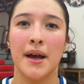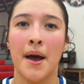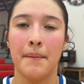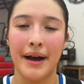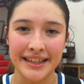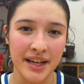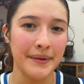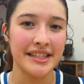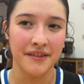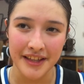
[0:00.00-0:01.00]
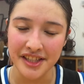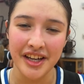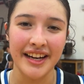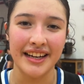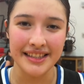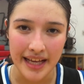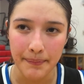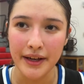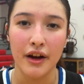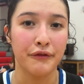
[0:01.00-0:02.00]
But I told myself this year I got to step
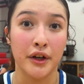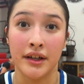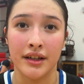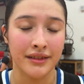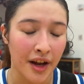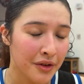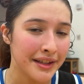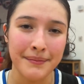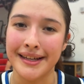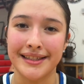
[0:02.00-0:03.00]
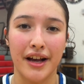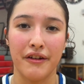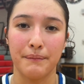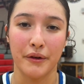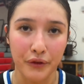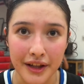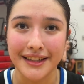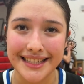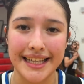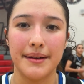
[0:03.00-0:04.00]
it up for not only myself, but for the
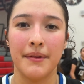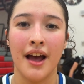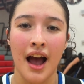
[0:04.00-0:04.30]
team.